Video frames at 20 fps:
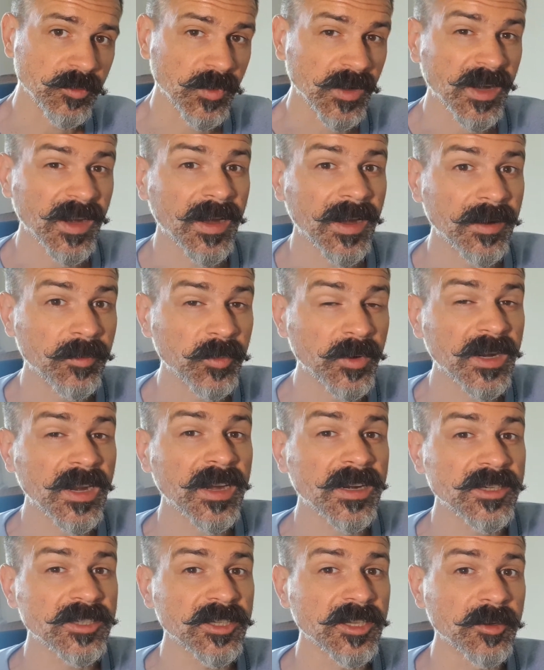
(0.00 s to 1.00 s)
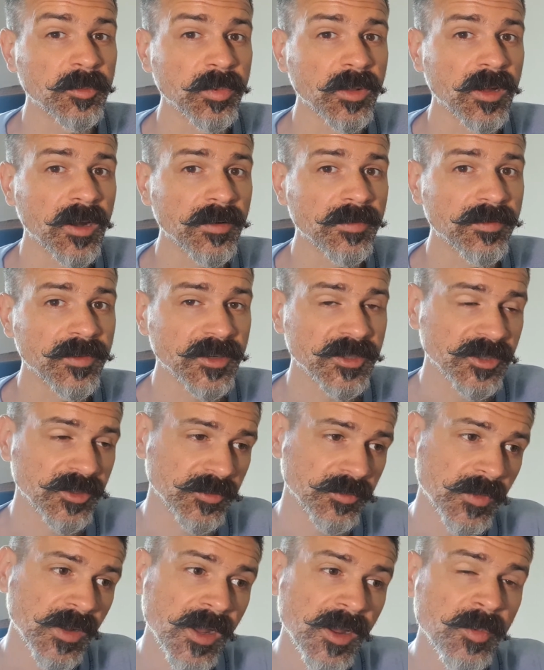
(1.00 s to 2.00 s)
We can actually apply
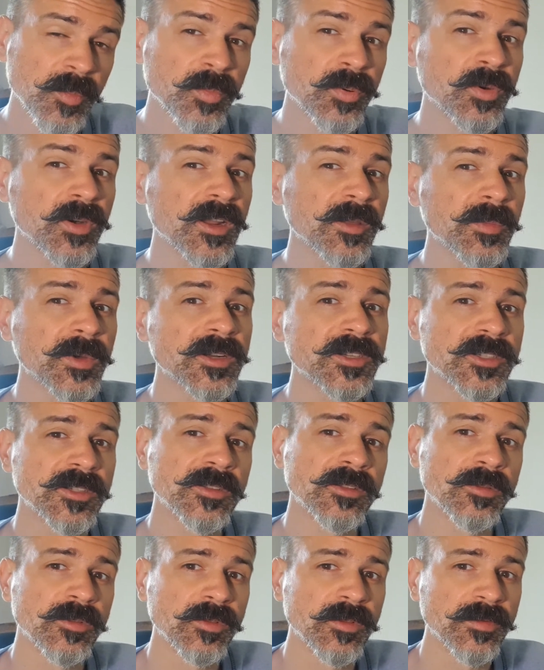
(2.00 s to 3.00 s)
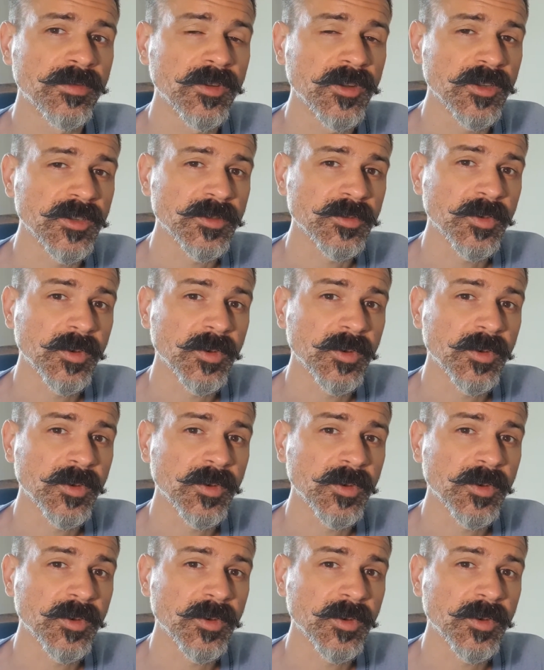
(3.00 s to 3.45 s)
friction pretty much in the reverse,